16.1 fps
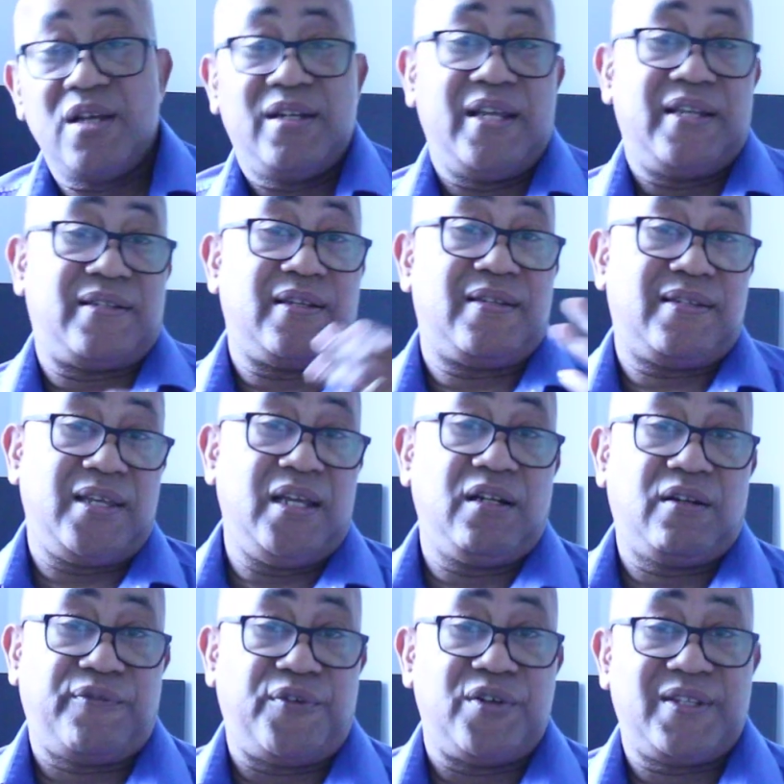There's a
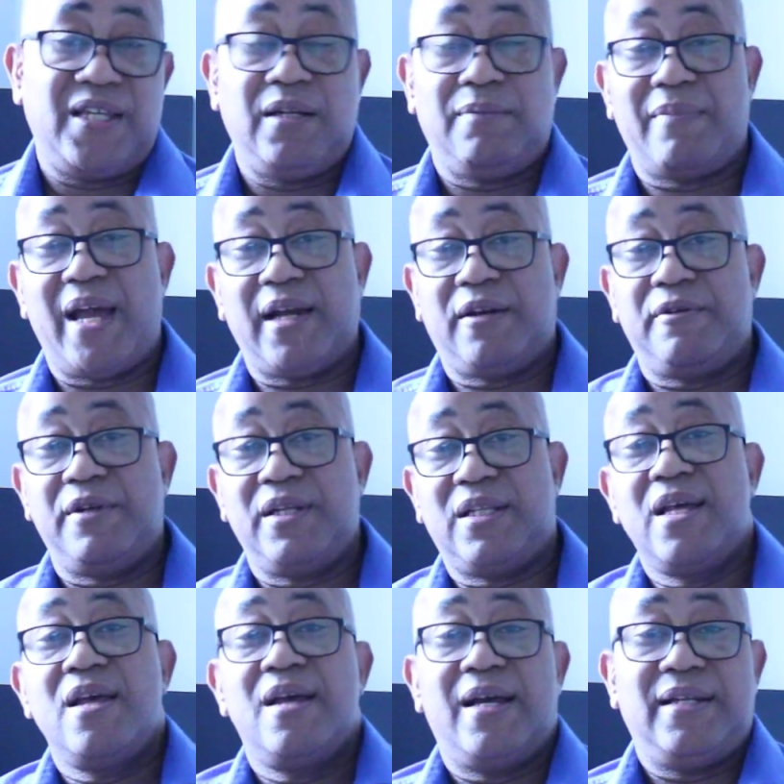saint for Saint
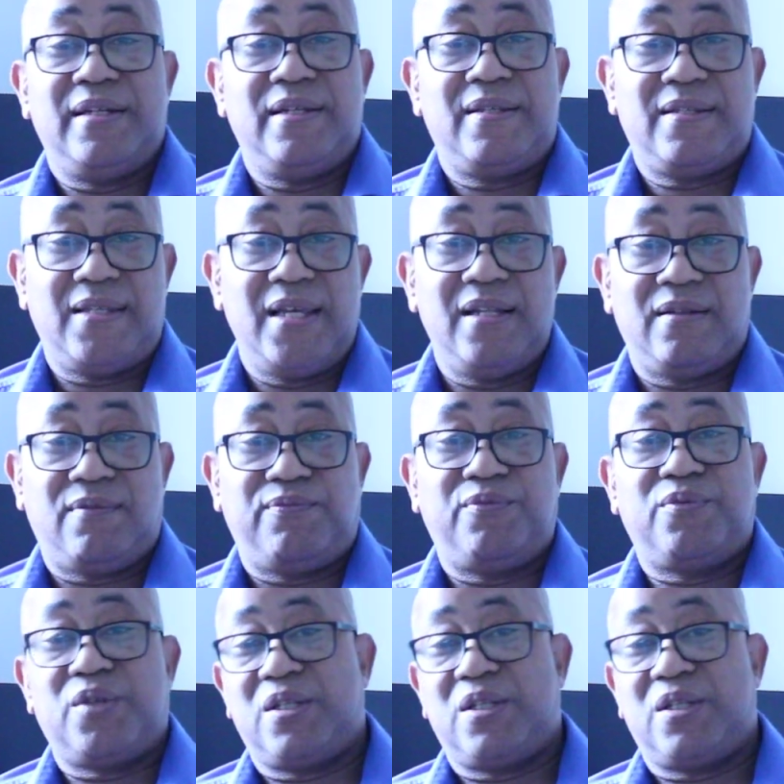Margaret and a saint